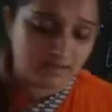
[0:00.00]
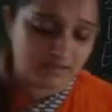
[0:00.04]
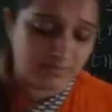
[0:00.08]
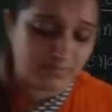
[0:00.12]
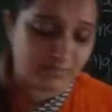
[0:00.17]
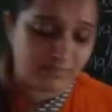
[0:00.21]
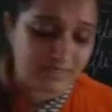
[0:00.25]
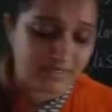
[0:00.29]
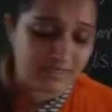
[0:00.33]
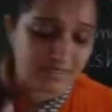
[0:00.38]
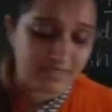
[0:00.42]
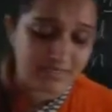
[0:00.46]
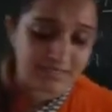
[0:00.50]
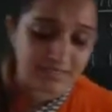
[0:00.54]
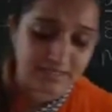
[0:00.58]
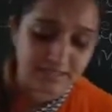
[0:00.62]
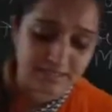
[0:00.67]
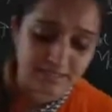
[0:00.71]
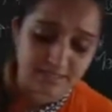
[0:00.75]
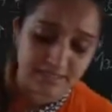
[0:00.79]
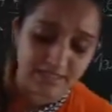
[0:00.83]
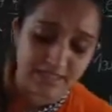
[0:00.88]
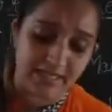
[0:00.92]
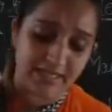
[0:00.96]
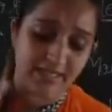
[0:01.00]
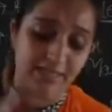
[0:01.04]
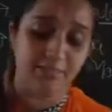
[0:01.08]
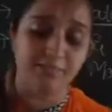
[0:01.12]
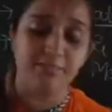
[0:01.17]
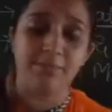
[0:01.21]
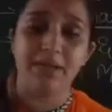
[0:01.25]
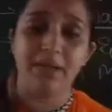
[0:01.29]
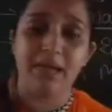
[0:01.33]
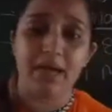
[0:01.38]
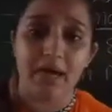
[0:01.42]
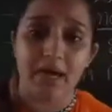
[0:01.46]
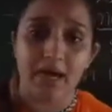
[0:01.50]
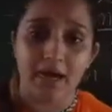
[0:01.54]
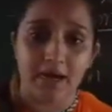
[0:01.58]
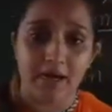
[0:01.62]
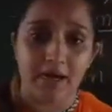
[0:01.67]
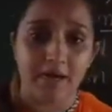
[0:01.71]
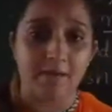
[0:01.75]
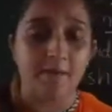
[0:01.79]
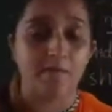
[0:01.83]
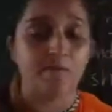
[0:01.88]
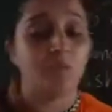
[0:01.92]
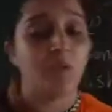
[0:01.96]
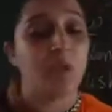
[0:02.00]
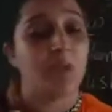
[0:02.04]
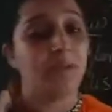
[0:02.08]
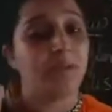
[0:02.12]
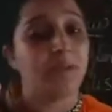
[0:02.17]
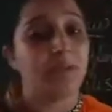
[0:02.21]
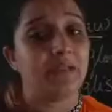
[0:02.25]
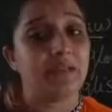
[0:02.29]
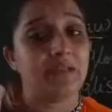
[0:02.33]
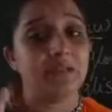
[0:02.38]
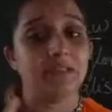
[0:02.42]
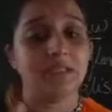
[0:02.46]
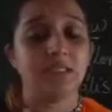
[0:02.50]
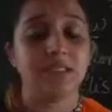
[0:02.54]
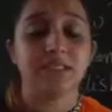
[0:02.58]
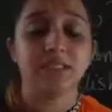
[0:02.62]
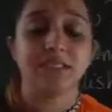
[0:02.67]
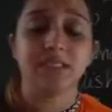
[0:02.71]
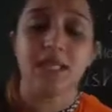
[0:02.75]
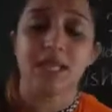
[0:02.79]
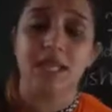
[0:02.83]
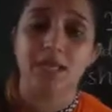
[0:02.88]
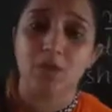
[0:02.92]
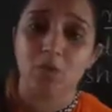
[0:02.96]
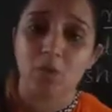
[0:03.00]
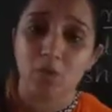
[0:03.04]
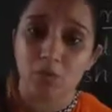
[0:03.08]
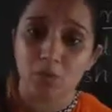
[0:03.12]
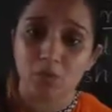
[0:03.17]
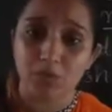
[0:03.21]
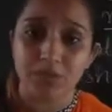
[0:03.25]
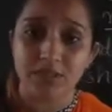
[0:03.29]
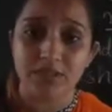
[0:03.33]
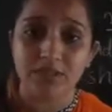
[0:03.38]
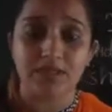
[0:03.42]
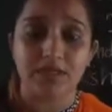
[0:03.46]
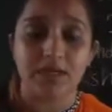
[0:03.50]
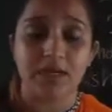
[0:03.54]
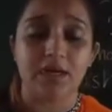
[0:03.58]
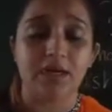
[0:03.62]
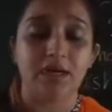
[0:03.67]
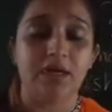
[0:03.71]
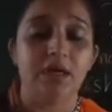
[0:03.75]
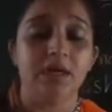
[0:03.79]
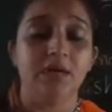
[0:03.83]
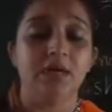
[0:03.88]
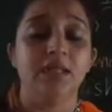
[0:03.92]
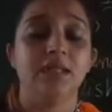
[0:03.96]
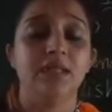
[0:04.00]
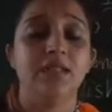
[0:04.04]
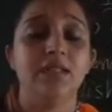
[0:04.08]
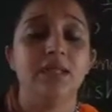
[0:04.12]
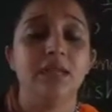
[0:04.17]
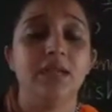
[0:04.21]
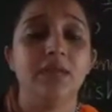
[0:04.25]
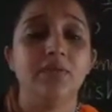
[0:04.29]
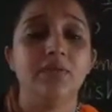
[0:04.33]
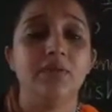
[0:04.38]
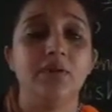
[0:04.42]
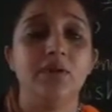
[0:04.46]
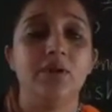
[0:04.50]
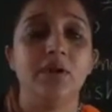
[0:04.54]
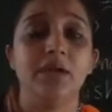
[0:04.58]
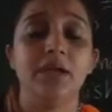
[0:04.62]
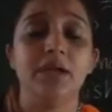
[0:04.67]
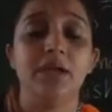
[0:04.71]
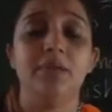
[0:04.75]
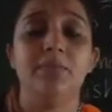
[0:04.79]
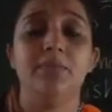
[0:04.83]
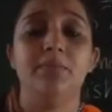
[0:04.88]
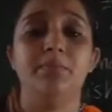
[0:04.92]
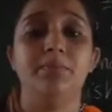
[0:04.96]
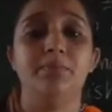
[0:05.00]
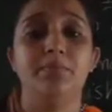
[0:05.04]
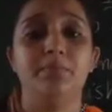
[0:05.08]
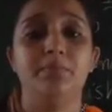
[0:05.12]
the places like Bihar, places like Orissa, they were in